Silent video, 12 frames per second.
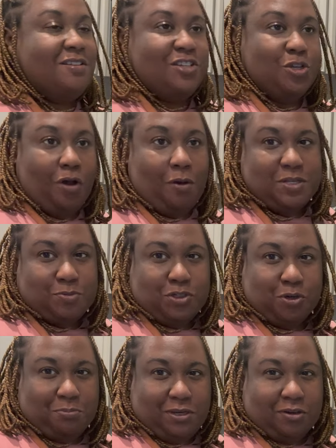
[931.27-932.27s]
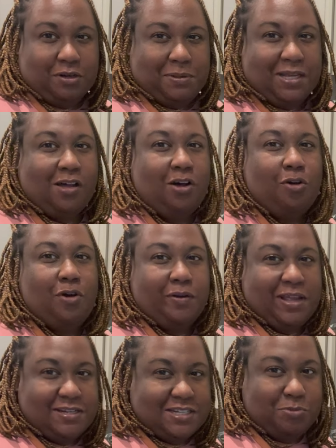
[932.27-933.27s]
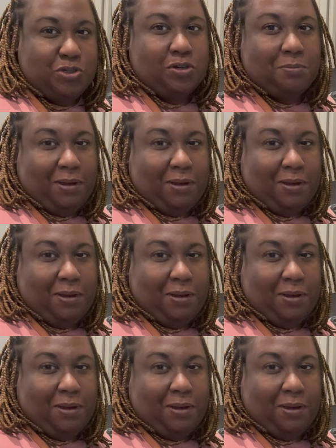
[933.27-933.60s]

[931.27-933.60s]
You always want your butter to be cold, and anytime you're doing